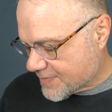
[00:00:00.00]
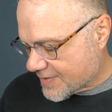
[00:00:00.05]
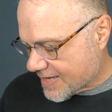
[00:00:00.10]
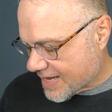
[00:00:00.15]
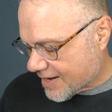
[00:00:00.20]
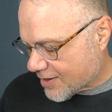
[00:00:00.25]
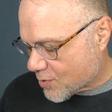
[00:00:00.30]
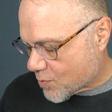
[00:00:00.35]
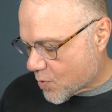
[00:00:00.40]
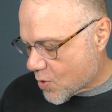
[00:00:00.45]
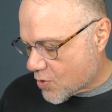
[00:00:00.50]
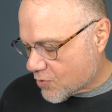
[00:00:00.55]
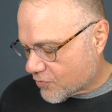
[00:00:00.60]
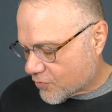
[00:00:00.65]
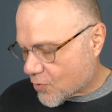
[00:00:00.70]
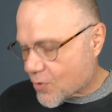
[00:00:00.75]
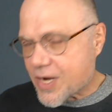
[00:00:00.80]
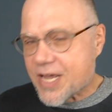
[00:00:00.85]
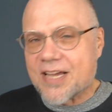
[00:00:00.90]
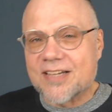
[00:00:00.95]
I got a quote
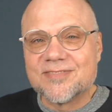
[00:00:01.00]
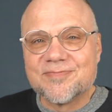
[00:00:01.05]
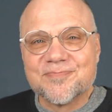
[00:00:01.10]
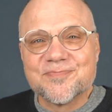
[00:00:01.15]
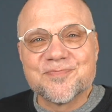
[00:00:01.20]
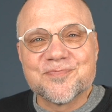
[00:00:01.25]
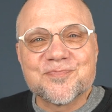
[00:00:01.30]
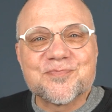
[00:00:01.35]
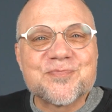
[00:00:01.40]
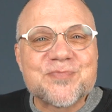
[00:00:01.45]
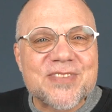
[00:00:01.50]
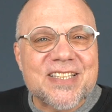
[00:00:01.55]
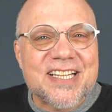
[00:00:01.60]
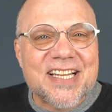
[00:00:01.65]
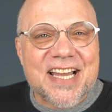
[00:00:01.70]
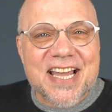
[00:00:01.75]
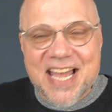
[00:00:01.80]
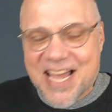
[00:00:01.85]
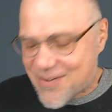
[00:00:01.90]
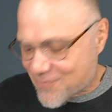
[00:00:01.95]
for you, like
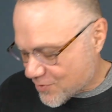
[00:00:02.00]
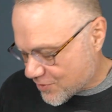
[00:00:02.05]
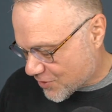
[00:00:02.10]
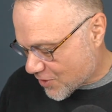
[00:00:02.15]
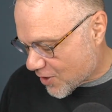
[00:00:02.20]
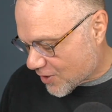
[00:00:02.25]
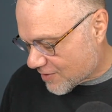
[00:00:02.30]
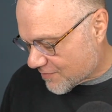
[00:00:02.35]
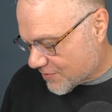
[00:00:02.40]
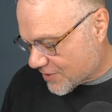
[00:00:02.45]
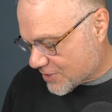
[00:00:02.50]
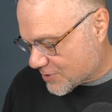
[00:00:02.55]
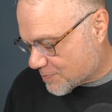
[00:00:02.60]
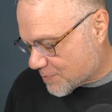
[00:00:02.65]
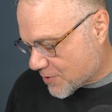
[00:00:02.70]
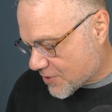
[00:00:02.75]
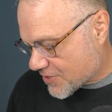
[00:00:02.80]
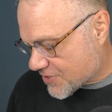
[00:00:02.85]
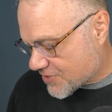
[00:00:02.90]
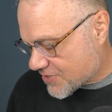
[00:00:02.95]
I have with all of these
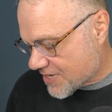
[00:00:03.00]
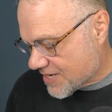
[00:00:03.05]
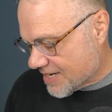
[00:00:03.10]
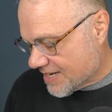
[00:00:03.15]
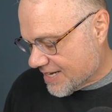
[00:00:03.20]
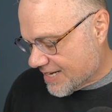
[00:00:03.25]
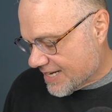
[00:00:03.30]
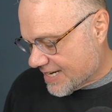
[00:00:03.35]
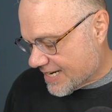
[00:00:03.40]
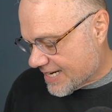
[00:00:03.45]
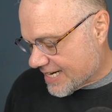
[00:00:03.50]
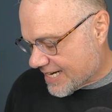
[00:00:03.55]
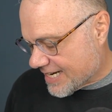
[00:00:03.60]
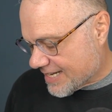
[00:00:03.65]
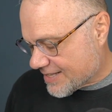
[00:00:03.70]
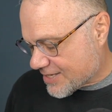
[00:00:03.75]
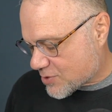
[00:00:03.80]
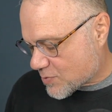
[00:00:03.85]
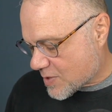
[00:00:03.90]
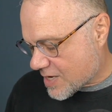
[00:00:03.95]
books.
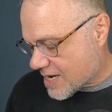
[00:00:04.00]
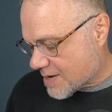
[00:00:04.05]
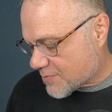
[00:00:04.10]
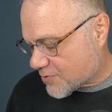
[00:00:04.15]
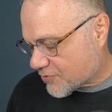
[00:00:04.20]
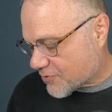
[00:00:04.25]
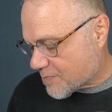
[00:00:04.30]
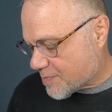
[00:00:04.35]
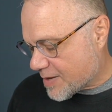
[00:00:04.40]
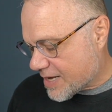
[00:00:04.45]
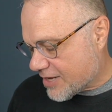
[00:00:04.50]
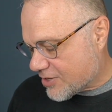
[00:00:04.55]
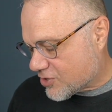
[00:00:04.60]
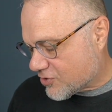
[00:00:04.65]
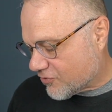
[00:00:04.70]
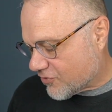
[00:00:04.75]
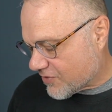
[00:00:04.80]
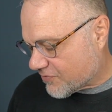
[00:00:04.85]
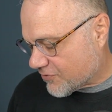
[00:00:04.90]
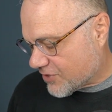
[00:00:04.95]
This one comes from page
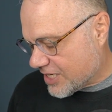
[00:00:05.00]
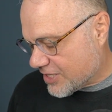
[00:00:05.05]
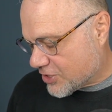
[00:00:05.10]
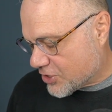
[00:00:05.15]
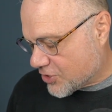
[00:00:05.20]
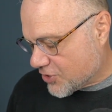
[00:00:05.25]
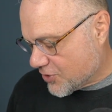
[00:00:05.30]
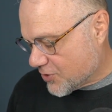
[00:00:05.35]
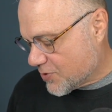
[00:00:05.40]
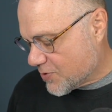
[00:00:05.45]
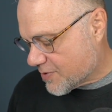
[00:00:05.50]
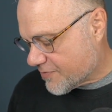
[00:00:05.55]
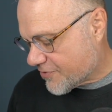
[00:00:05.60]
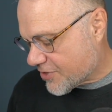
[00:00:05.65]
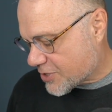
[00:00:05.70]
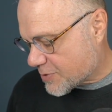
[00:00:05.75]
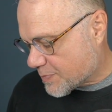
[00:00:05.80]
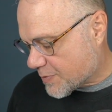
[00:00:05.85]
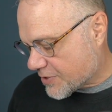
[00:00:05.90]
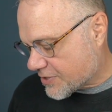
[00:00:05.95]
52 of
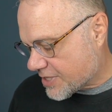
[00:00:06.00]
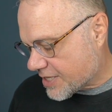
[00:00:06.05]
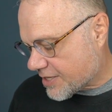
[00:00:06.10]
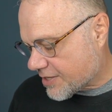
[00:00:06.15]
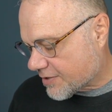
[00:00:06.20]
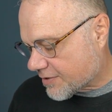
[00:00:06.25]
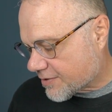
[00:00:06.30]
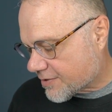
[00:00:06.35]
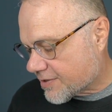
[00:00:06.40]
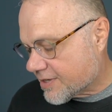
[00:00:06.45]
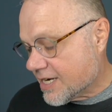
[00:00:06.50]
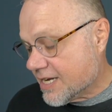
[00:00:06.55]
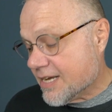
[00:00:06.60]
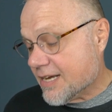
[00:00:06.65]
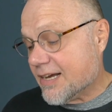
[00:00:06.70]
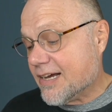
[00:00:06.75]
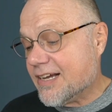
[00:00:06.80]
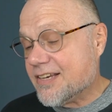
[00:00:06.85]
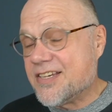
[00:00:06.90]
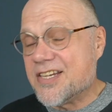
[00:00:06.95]
this particular
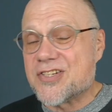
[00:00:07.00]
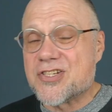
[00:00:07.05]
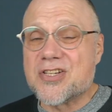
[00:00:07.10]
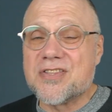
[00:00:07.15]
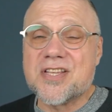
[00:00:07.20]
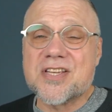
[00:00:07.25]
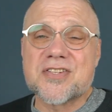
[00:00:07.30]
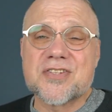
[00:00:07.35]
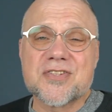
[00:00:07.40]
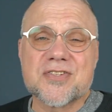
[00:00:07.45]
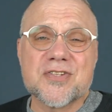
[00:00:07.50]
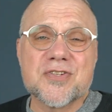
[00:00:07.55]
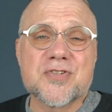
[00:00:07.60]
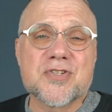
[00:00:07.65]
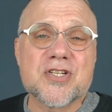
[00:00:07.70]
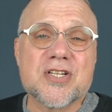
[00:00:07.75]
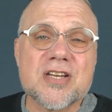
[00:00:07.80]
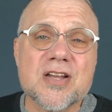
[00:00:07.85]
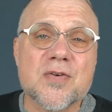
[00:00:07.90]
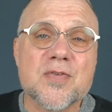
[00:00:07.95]
edition. You
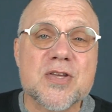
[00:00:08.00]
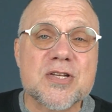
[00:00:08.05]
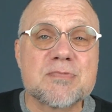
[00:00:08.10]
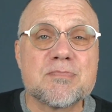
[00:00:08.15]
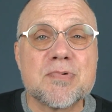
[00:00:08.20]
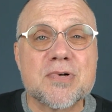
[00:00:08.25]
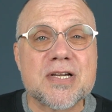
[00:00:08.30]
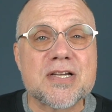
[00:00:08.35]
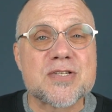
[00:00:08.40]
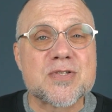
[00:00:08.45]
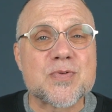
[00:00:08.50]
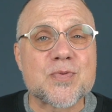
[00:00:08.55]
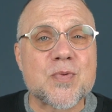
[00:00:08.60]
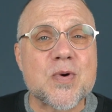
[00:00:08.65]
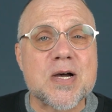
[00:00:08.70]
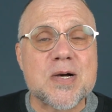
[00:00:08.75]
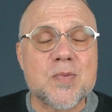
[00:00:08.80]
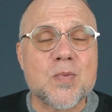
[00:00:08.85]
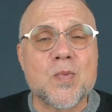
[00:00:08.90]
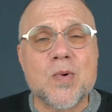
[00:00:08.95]
should know, this book has
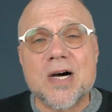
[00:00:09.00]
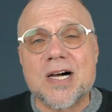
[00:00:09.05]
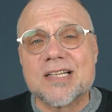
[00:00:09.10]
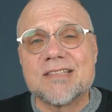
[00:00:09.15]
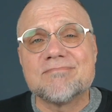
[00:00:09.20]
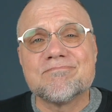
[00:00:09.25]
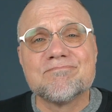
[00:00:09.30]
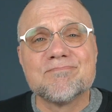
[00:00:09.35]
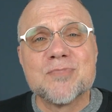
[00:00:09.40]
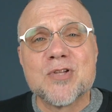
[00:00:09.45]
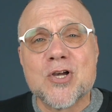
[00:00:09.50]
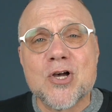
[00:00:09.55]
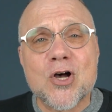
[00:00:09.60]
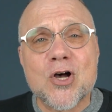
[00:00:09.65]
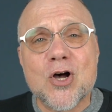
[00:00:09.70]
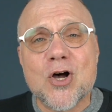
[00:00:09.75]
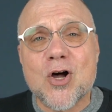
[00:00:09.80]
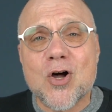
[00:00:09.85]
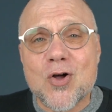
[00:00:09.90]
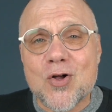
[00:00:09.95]
won
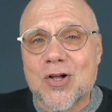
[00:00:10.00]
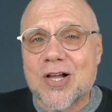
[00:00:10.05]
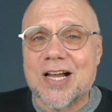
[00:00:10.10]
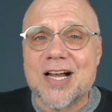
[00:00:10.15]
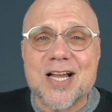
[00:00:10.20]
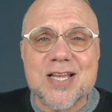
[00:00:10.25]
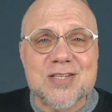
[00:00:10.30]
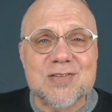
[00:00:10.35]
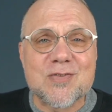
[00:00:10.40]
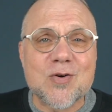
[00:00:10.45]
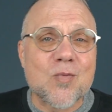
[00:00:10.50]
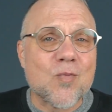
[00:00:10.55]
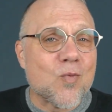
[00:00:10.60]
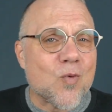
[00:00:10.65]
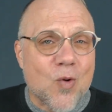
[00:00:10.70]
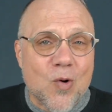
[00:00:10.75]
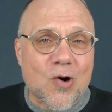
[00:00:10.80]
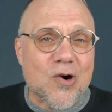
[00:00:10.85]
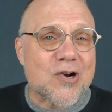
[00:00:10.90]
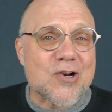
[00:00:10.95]
all kinds of
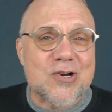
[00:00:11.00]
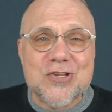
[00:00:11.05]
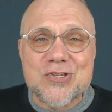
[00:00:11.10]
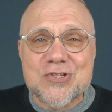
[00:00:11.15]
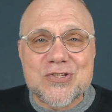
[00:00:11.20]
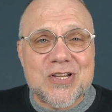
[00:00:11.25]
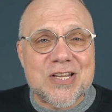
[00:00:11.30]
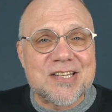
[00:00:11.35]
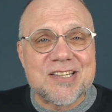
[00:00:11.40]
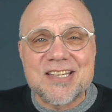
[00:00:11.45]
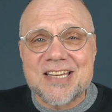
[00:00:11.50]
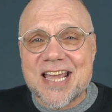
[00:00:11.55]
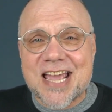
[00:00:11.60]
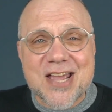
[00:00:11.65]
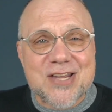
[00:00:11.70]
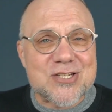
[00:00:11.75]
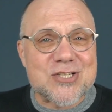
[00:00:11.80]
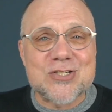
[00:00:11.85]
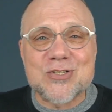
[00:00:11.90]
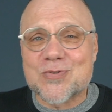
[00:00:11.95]
awards and
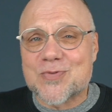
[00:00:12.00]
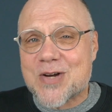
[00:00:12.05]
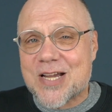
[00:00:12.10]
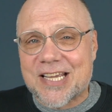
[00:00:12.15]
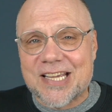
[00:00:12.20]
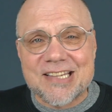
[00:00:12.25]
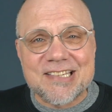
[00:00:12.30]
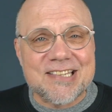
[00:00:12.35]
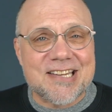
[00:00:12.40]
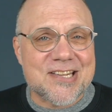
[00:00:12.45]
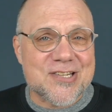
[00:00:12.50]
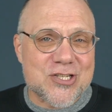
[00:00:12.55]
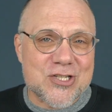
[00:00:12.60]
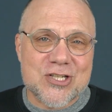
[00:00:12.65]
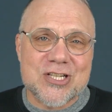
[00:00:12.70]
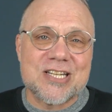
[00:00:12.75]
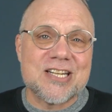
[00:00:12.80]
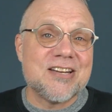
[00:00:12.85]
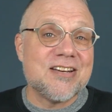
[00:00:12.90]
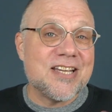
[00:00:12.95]
national
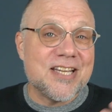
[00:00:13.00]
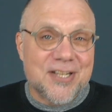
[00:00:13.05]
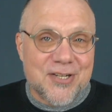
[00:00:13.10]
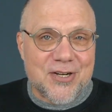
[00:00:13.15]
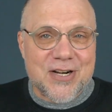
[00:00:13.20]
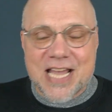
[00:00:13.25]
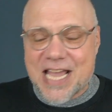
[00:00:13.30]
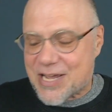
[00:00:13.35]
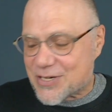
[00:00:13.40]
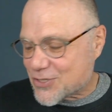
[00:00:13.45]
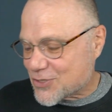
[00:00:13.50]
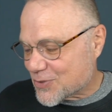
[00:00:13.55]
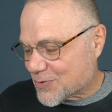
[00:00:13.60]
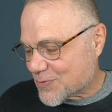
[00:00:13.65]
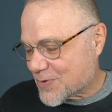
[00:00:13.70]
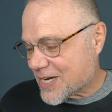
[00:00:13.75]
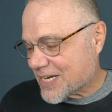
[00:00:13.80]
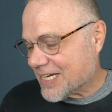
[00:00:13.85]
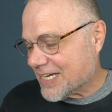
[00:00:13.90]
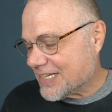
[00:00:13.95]
recognition and international
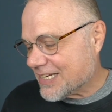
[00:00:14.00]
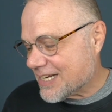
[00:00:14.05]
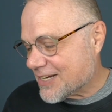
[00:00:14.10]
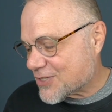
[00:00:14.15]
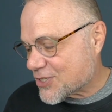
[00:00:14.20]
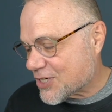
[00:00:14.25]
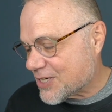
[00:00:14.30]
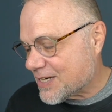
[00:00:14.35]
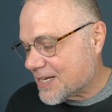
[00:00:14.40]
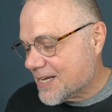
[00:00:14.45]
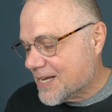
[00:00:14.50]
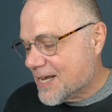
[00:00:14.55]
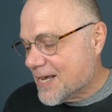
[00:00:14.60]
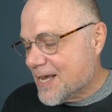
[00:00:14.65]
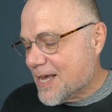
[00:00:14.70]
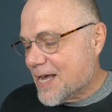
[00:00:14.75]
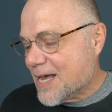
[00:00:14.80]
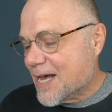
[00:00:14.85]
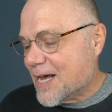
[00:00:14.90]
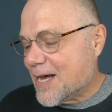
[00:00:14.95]
recognition.
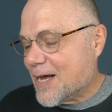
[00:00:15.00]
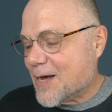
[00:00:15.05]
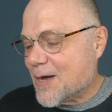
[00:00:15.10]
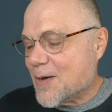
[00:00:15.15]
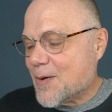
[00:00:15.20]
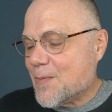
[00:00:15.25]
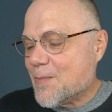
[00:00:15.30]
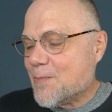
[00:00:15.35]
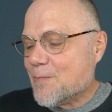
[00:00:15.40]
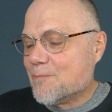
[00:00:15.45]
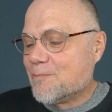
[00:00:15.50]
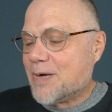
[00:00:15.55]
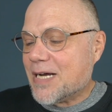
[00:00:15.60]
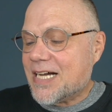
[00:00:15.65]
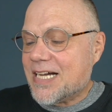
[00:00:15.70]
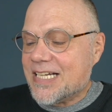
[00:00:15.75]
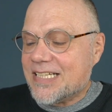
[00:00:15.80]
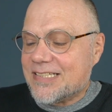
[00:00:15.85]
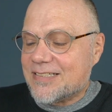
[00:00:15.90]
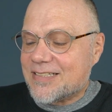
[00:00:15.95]

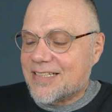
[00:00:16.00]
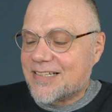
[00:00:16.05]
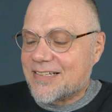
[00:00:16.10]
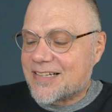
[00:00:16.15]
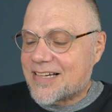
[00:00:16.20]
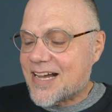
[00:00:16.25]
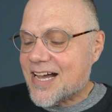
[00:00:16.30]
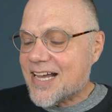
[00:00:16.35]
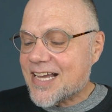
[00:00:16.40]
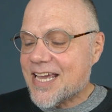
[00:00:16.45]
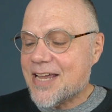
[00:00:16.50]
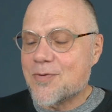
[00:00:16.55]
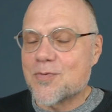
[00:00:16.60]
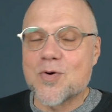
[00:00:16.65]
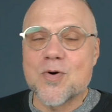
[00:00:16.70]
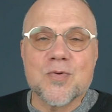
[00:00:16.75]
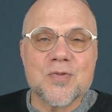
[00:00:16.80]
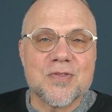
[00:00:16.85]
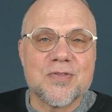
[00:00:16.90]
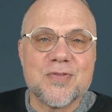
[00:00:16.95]
But Kagge
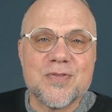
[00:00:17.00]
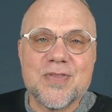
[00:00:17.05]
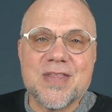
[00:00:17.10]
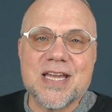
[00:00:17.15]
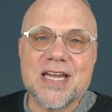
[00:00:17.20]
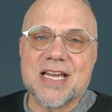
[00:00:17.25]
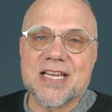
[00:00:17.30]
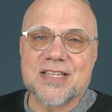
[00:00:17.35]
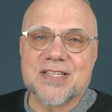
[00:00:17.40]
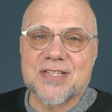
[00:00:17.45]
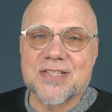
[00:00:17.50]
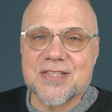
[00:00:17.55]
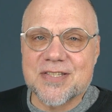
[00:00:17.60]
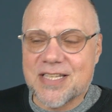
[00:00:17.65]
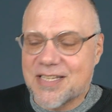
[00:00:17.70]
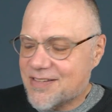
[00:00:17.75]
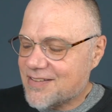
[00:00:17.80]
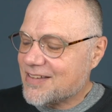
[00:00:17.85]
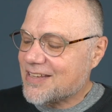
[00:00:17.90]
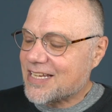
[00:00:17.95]
wrote this.
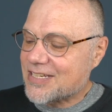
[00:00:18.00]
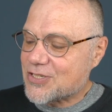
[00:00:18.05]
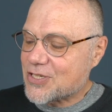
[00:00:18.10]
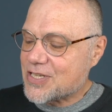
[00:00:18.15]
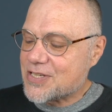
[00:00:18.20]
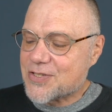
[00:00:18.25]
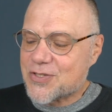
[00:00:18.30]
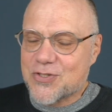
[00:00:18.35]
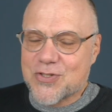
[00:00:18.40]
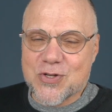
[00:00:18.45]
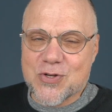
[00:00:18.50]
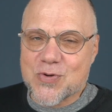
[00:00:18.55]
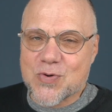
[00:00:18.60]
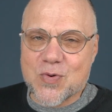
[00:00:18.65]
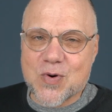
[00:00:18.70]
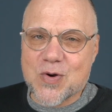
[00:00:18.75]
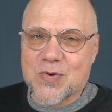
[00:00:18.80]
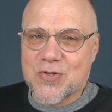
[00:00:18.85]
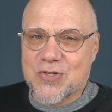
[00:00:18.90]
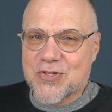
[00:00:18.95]
Actually, it's 2
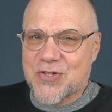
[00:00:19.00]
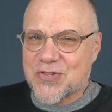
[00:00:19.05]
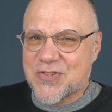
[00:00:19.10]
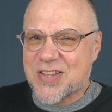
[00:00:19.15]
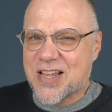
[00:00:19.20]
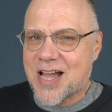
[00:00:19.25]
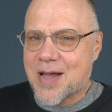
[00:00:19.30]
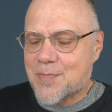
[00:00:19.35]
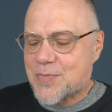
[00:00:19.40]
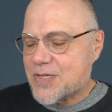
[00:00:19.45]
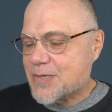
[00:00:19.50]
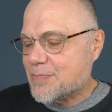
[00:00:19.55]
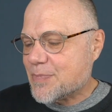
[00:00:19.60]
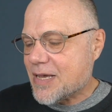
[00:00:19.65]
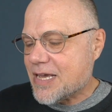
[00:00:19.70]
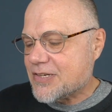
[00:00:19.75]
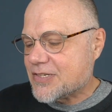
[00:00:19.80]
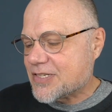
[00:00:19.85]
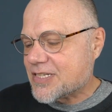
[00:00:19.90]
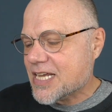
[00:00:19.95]
quotes, just opposite
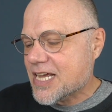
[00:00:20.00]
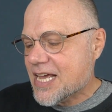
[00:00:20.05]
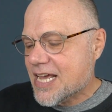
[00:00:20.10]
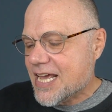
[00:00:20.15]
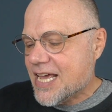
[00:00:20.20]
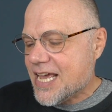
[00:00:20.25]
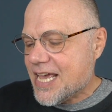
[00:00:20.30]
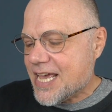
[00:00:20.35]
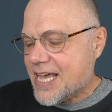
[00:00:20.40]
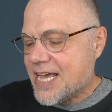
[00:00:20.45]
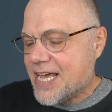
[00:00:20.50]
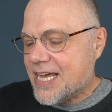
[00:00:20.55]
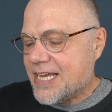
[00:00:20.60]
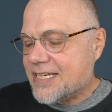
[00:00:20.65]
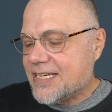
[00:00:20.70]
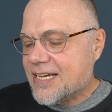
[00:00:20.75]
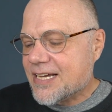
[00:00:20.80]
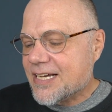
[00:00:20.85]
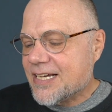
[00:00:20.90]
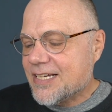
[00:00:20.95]
pages.
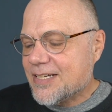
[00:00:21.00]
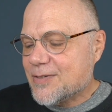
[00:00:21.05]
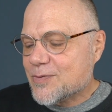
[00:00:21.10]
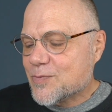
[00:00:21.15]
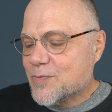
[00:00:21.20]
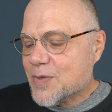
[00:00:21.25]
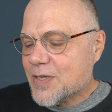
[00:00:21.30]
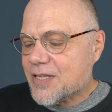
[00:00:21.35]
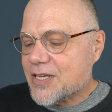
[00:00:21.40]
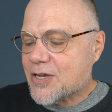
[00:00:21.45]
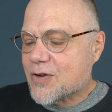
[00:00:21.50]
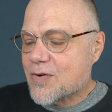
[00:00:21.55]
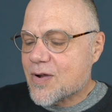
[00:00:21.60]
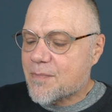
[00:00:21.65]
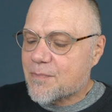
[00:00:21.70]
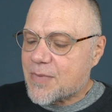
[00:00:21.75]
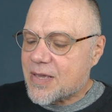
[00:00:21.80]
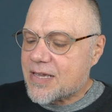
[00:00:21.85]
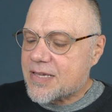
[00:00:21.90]
And it really gripped me.